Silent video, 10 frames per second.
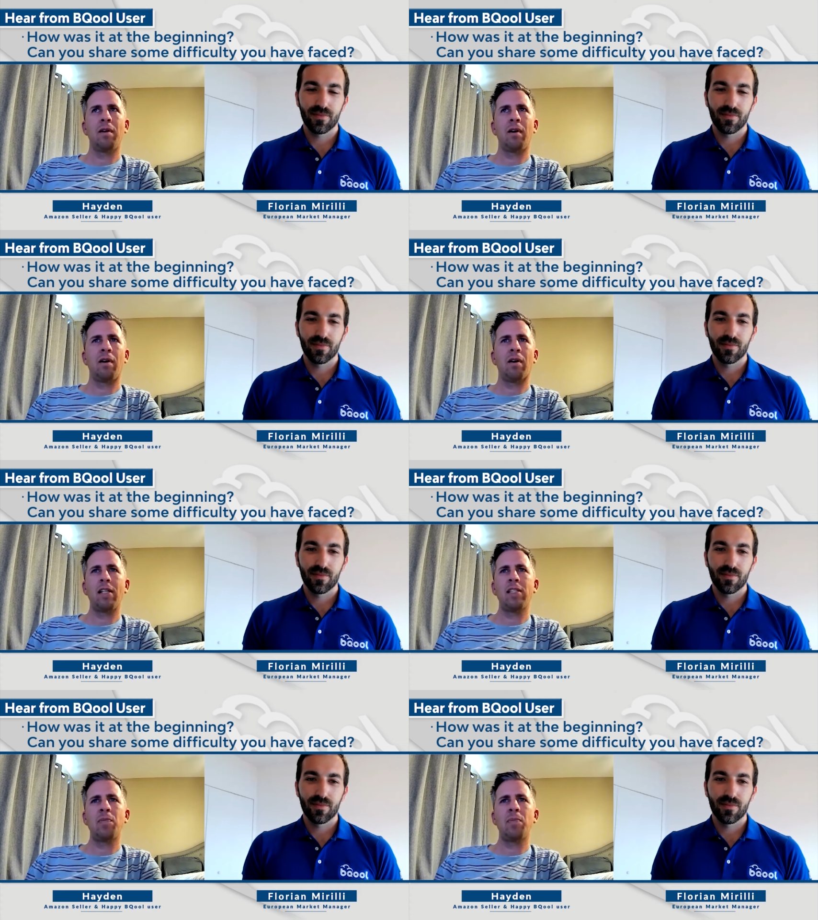Speaker 1: all
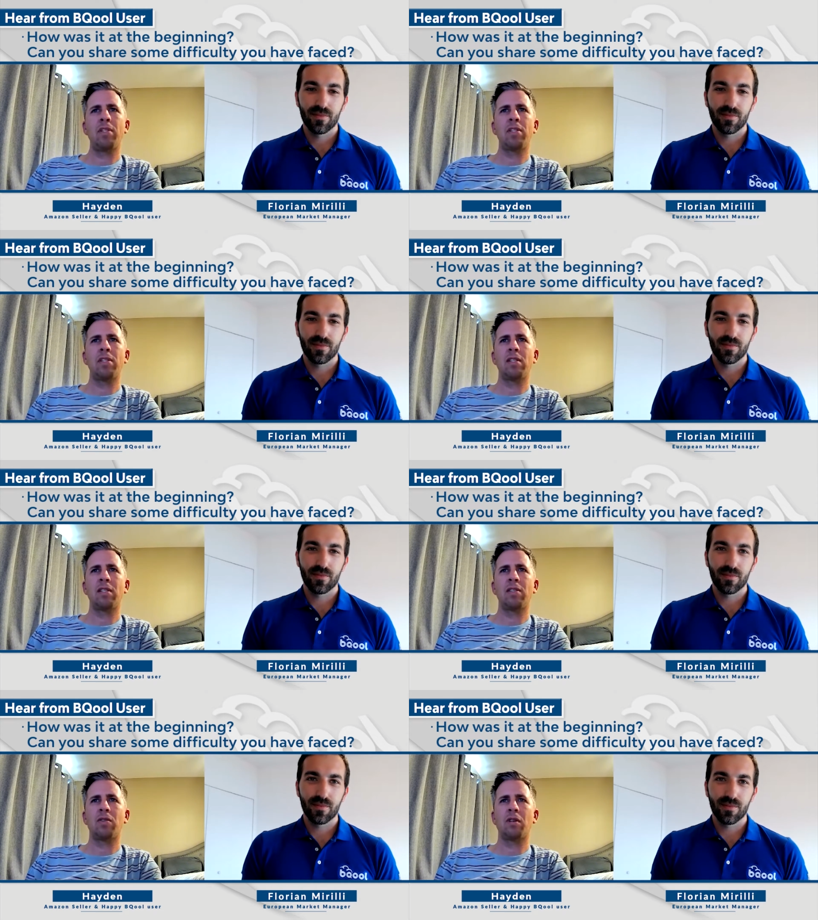kinds of
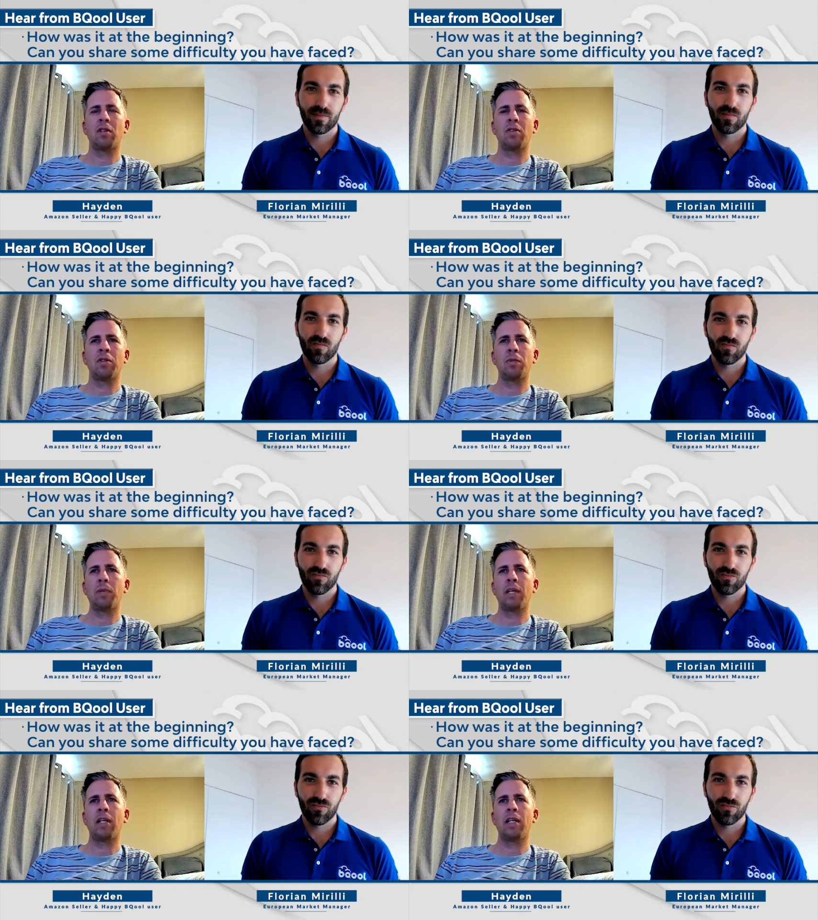businesses struggle in the
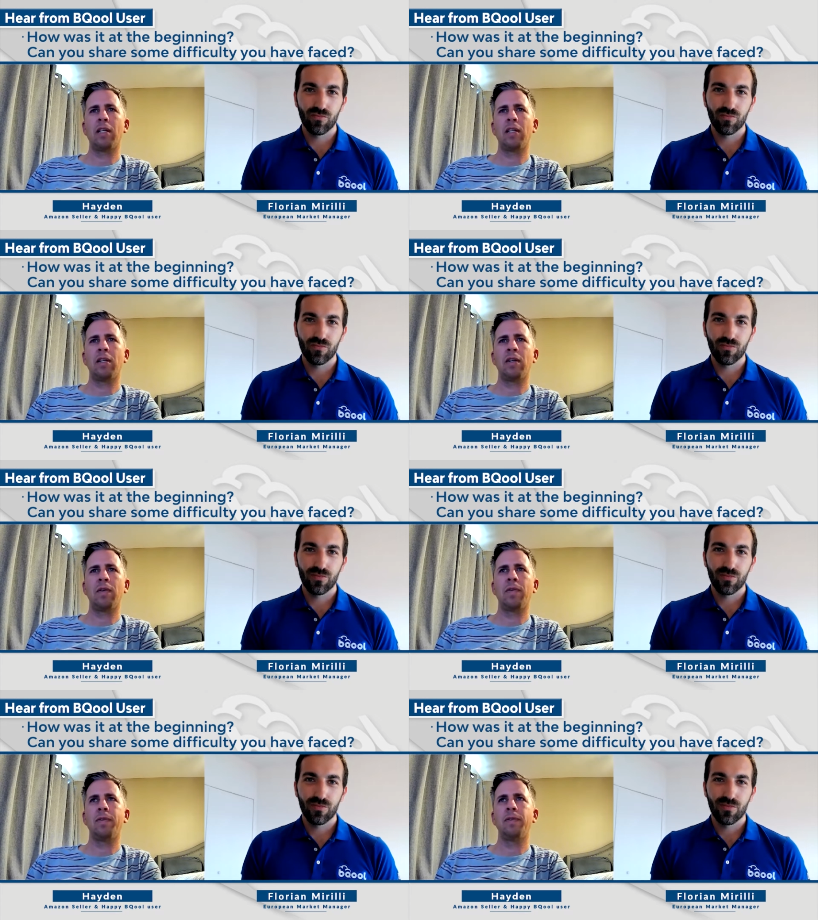beginning, you know?
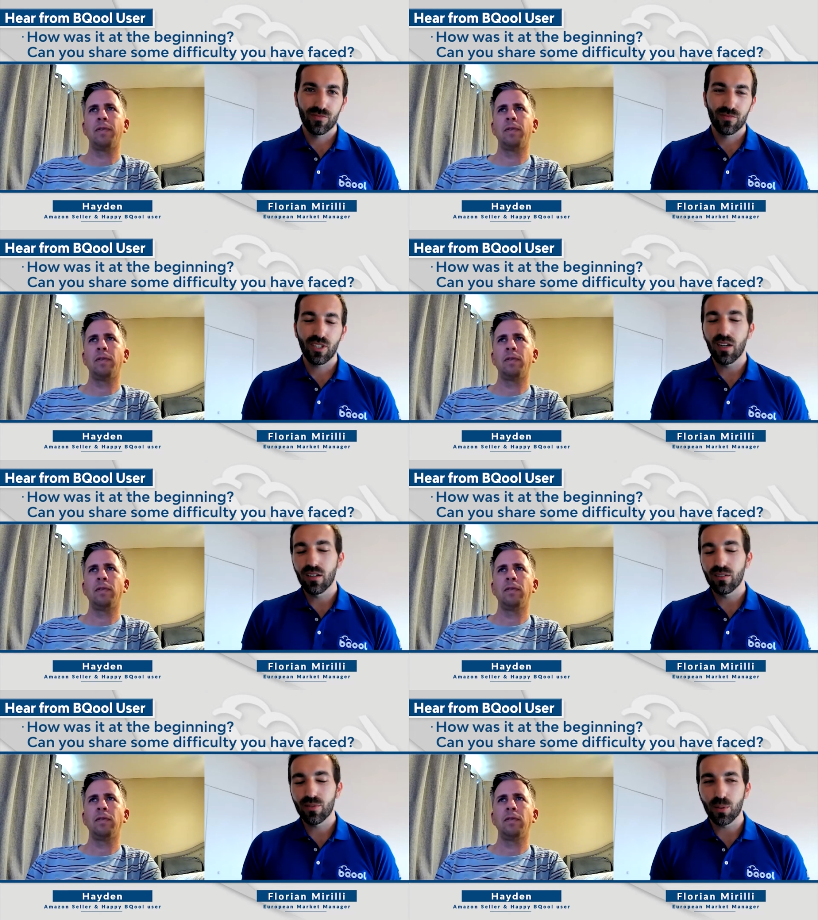
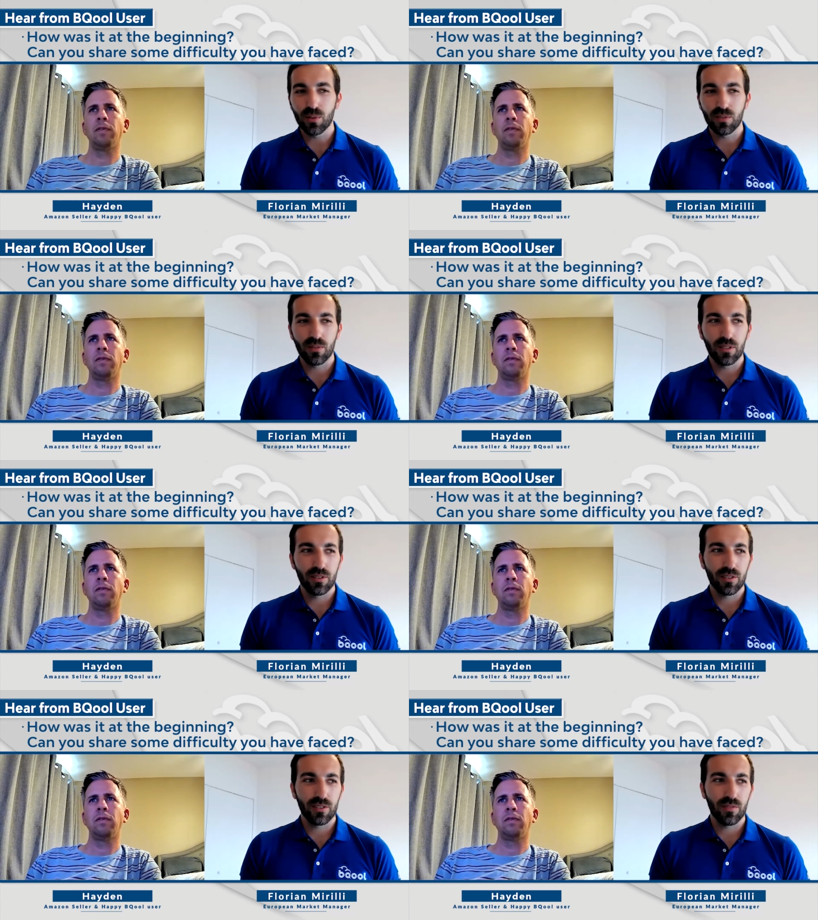
Speaker 2: Yeah, of course. I mean,
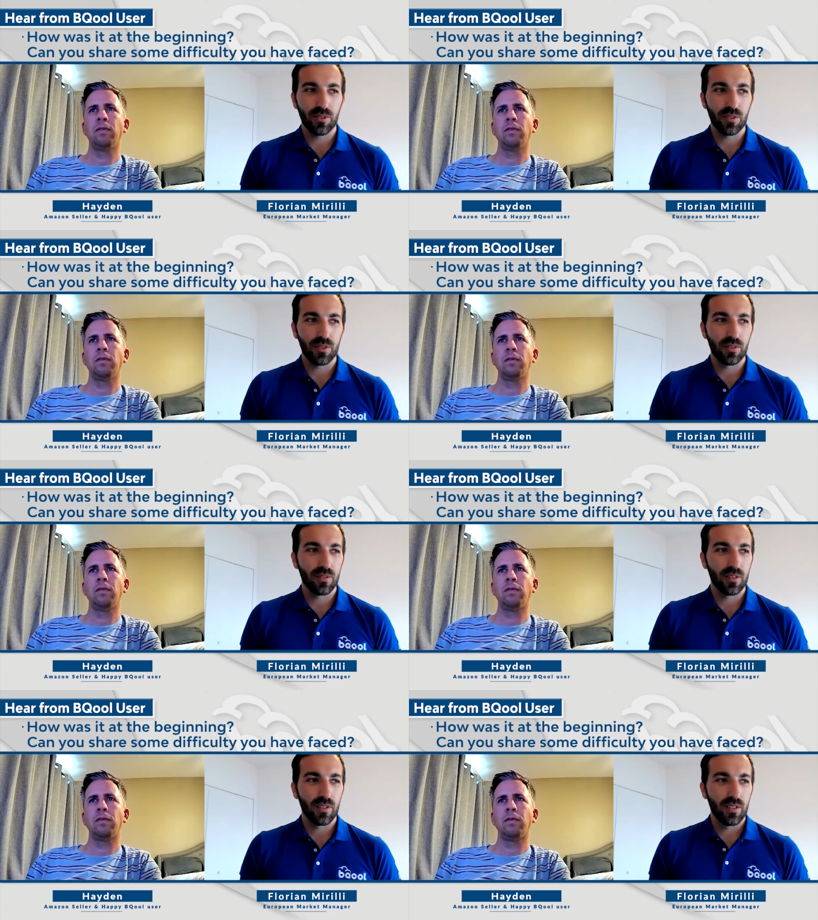you just have
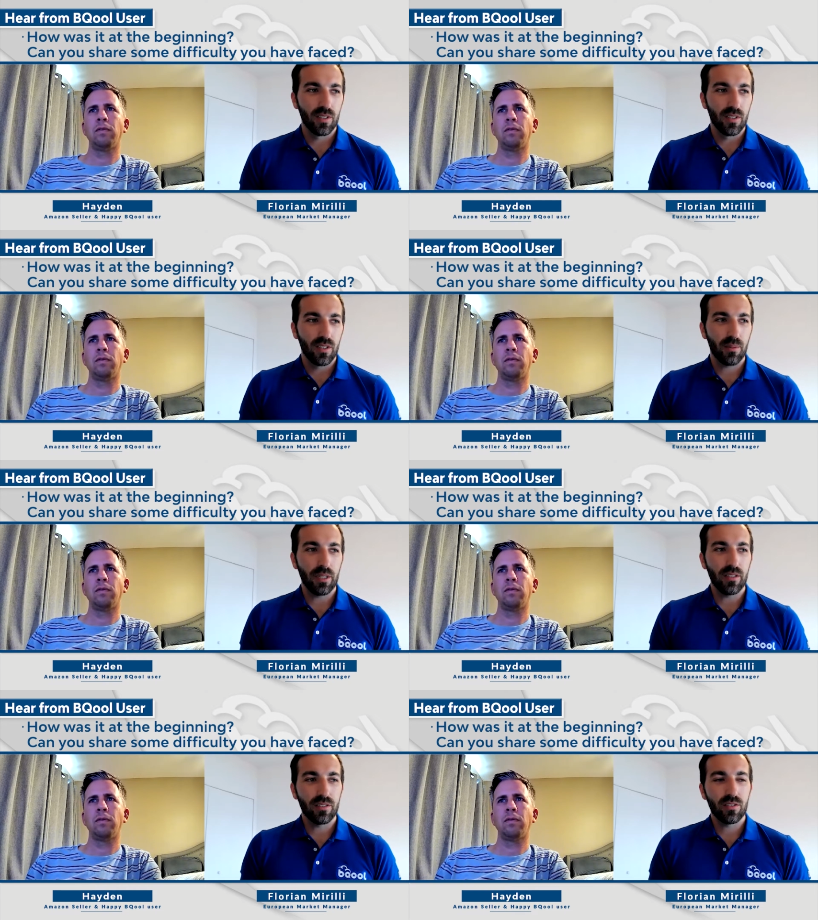to, I
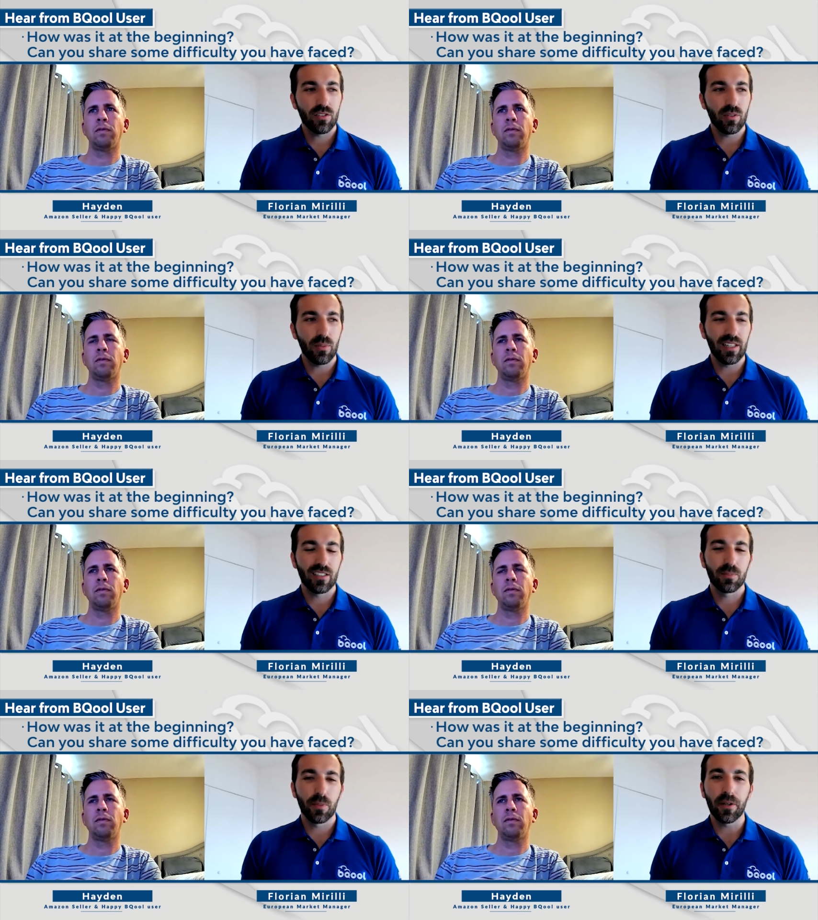mean, it's just about
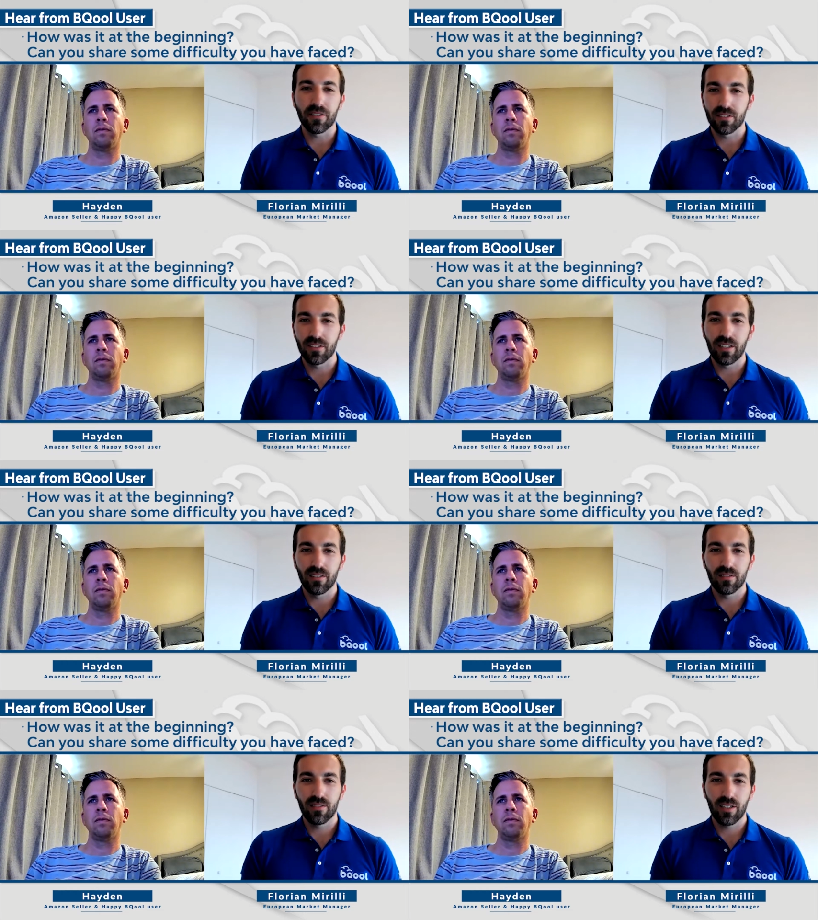experience
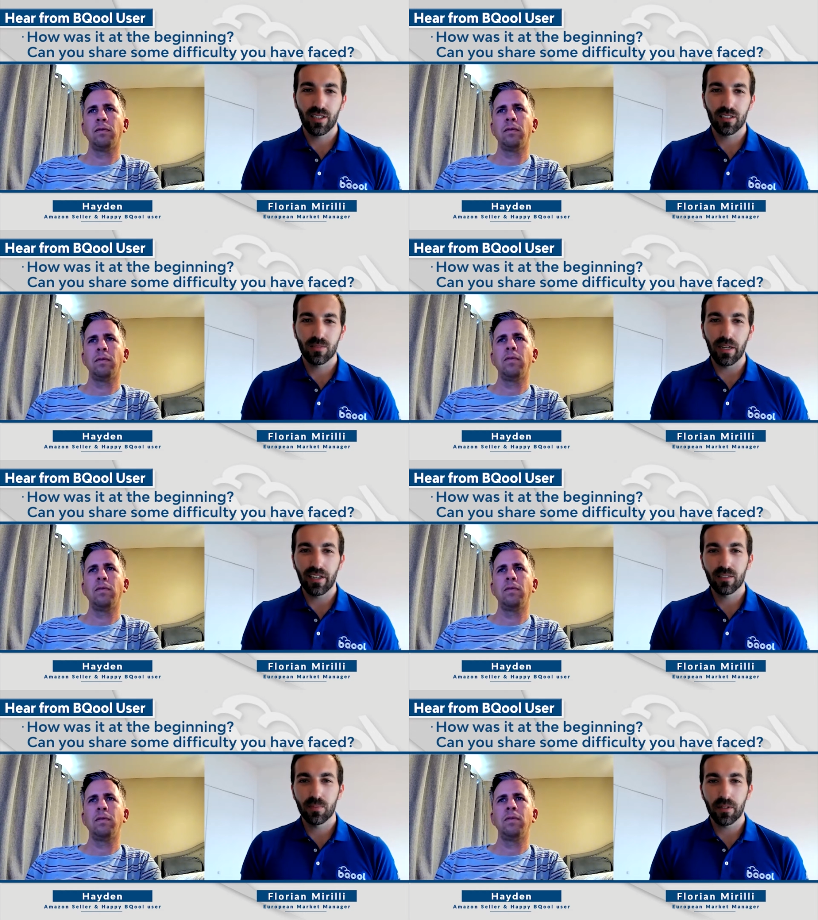then. I guess by
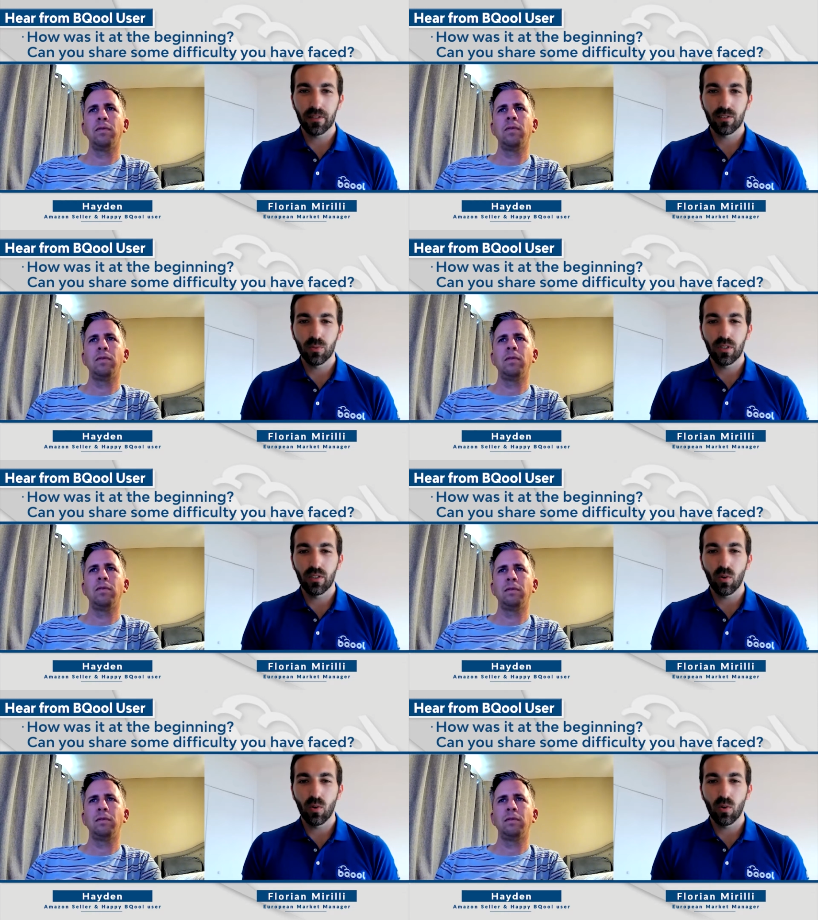experience, you will